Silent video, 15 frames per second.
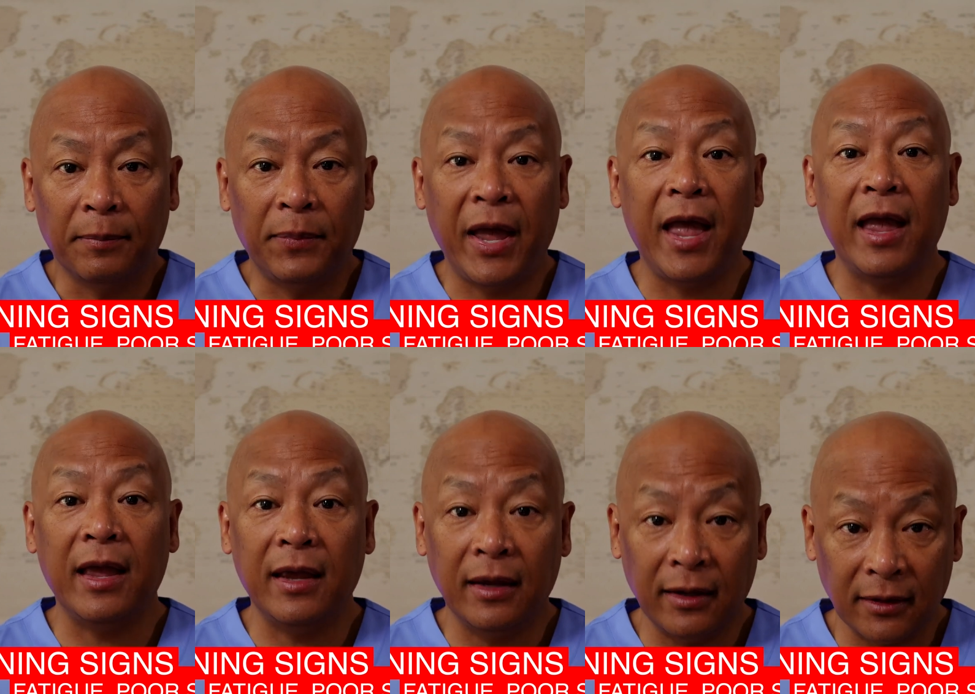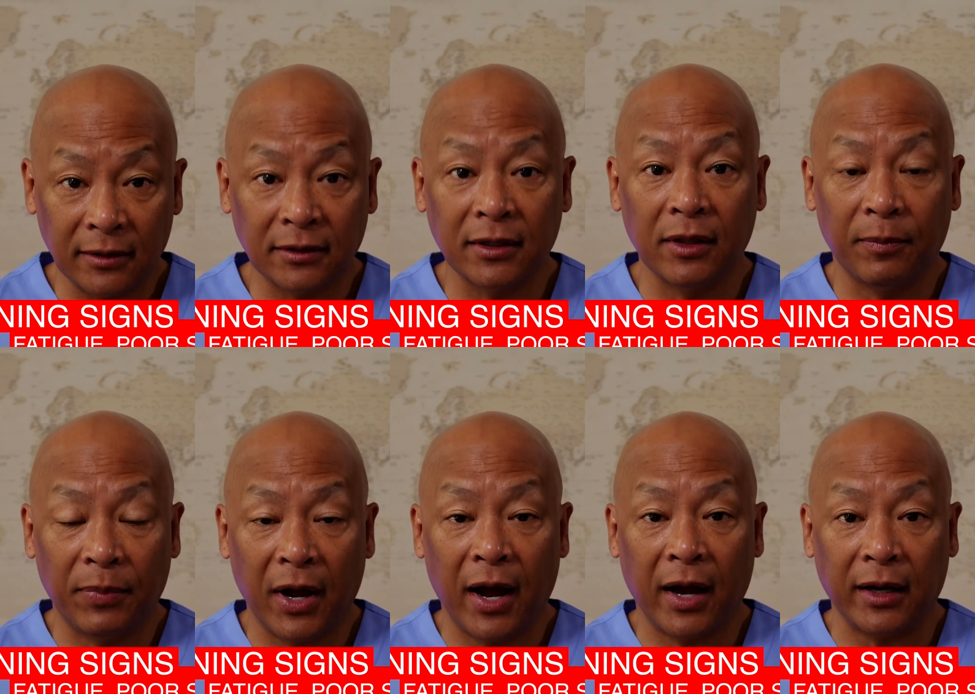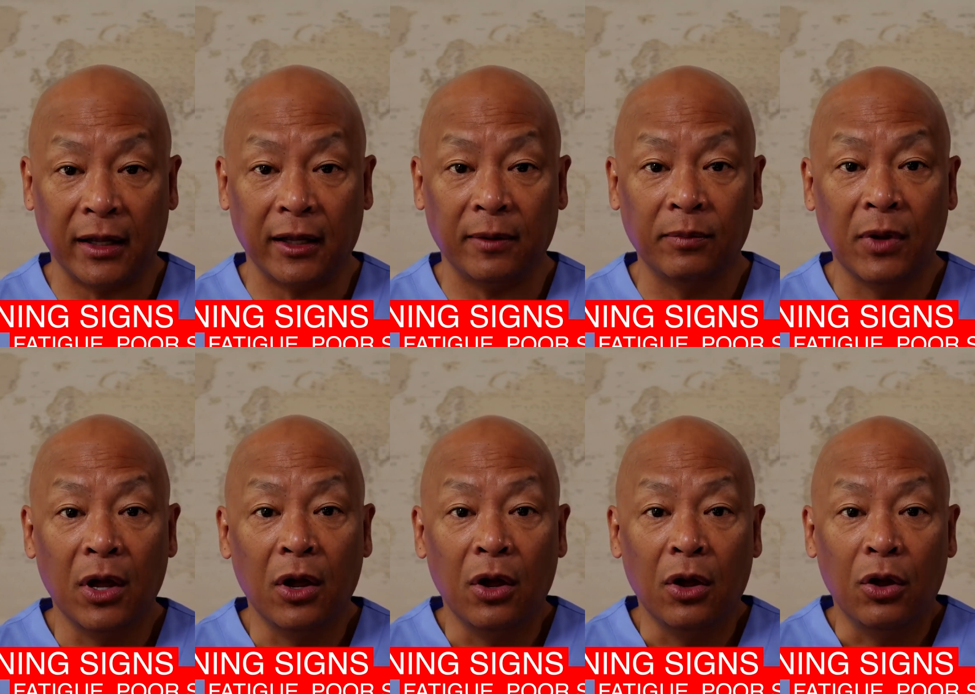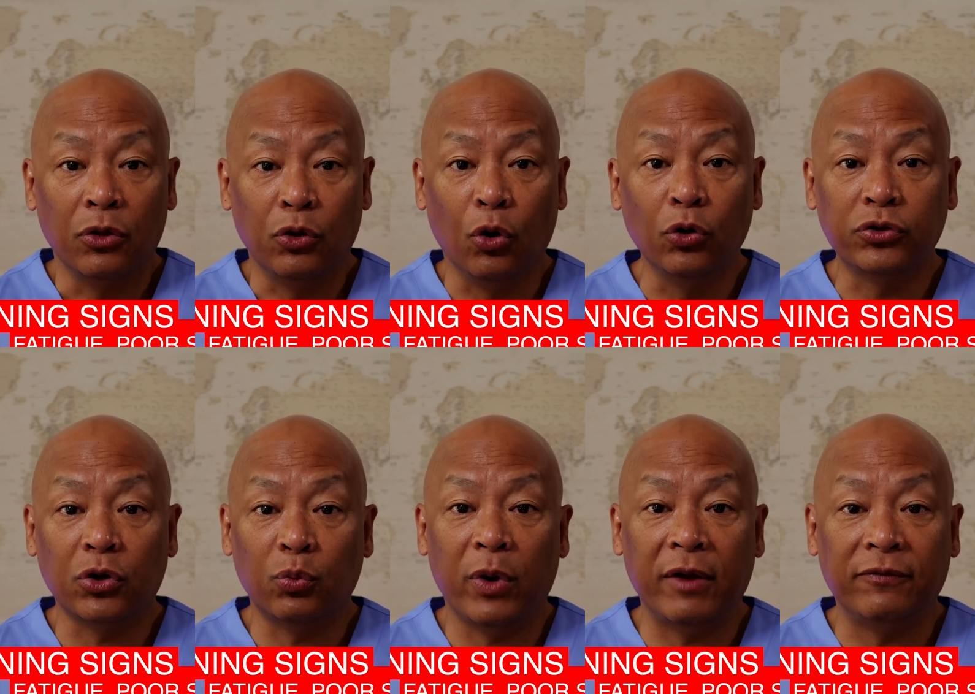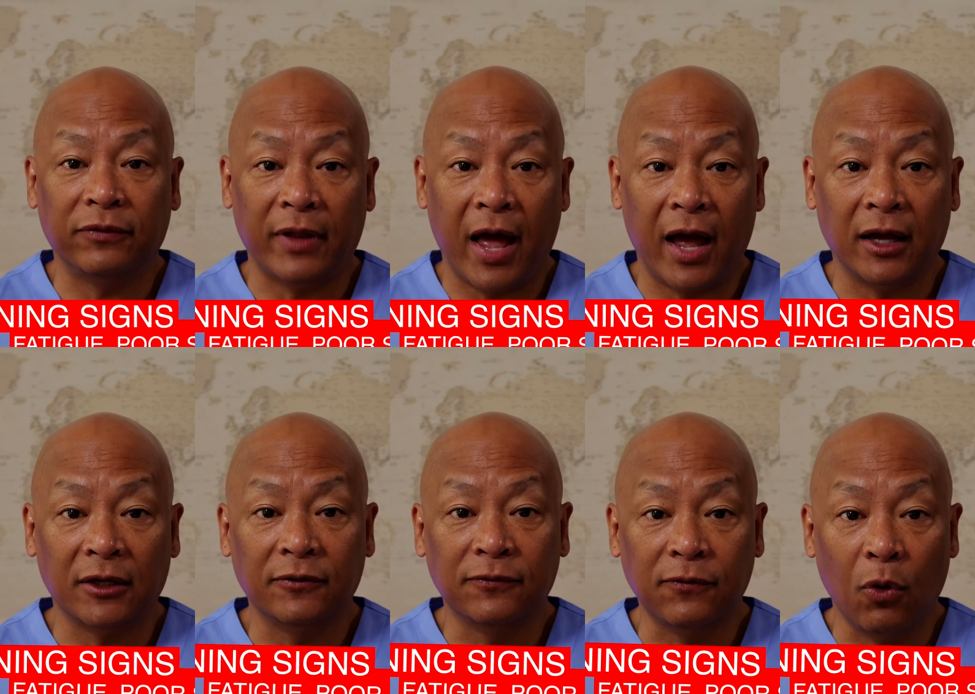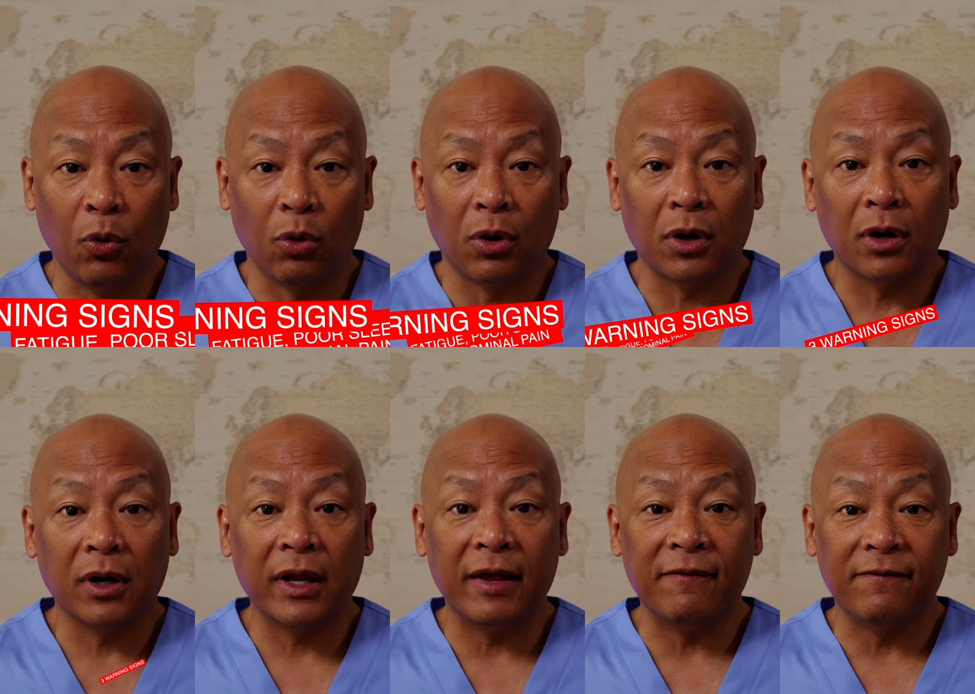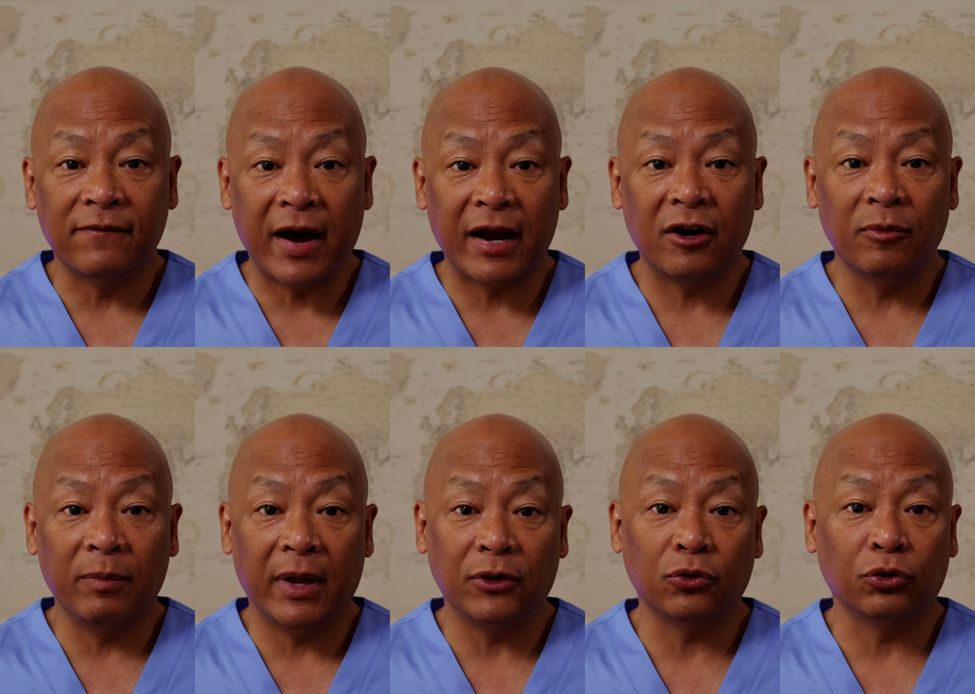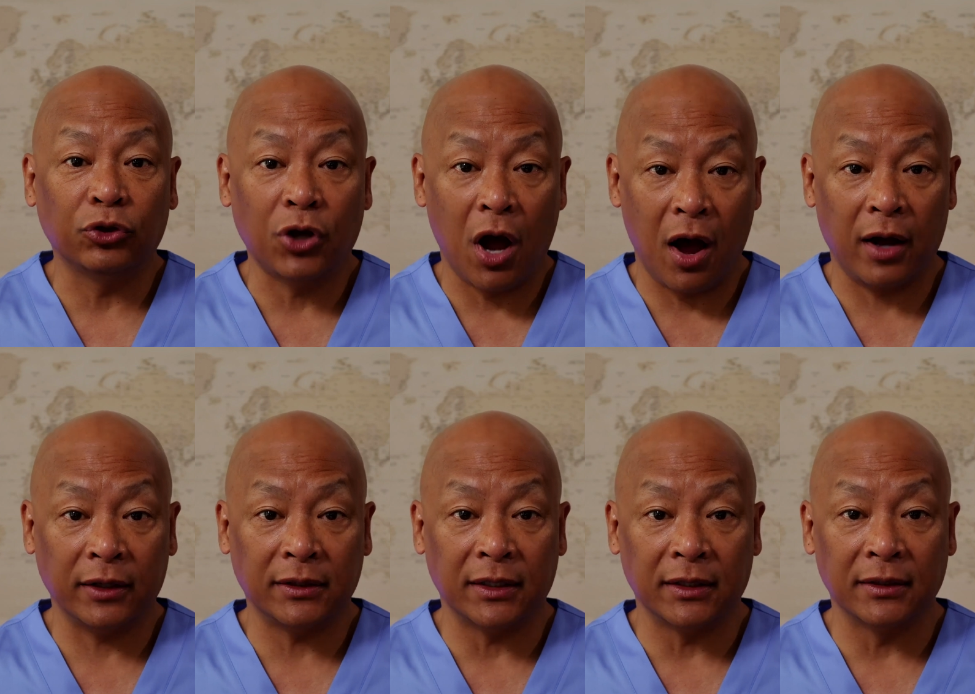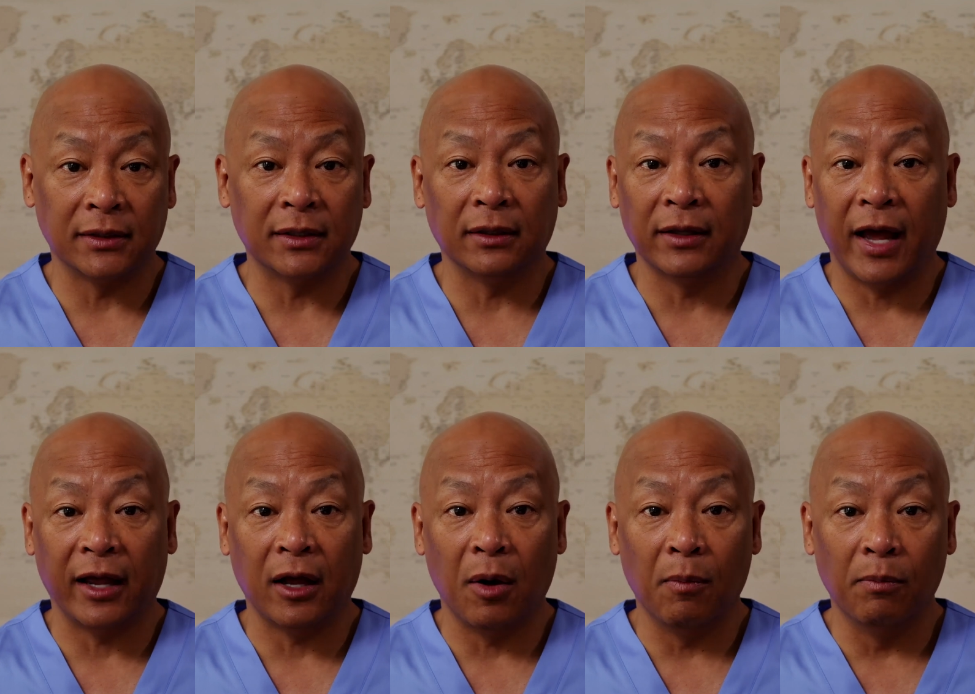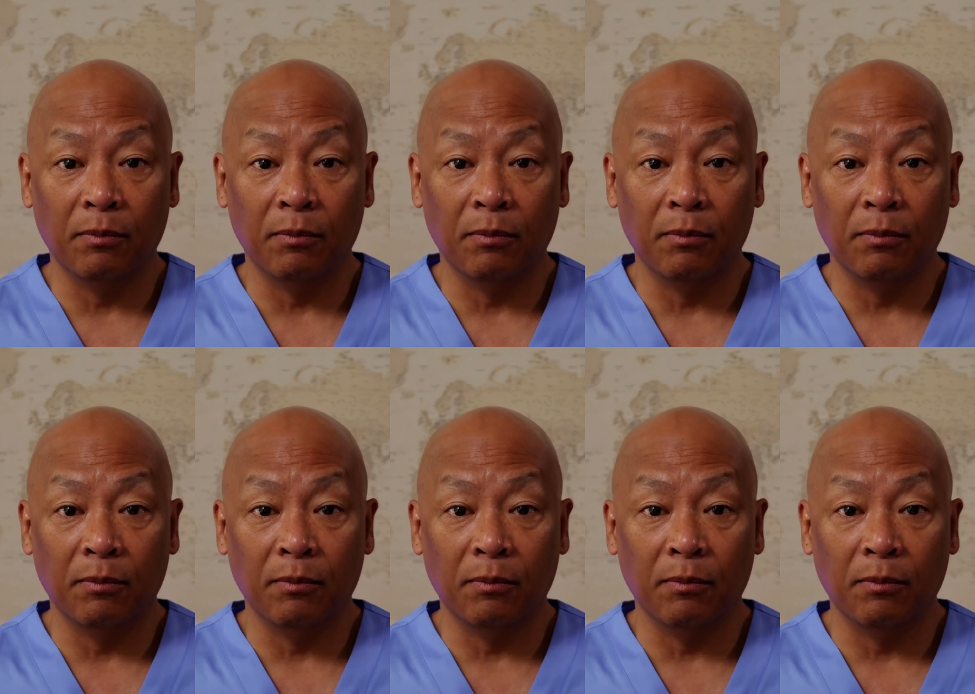pains in the body, those are red flags for environmental toxins like